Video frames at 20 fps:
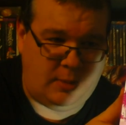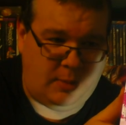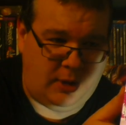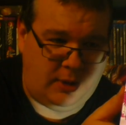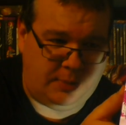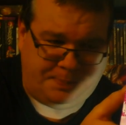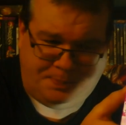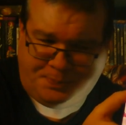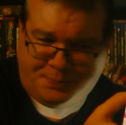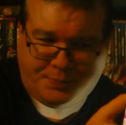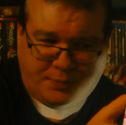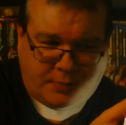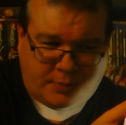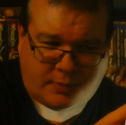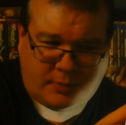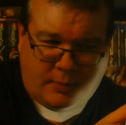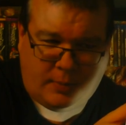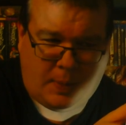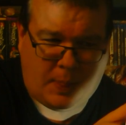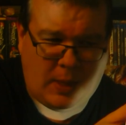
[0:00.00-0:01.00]
I mean,
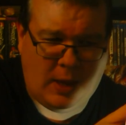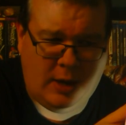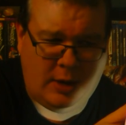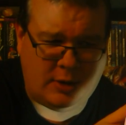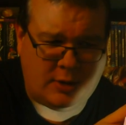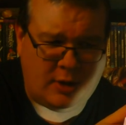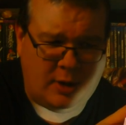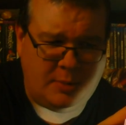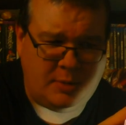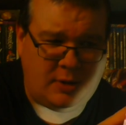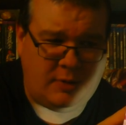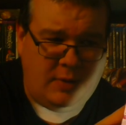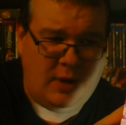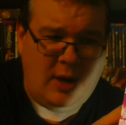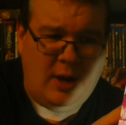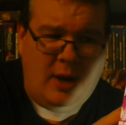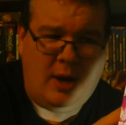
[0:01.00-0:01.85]
in terms of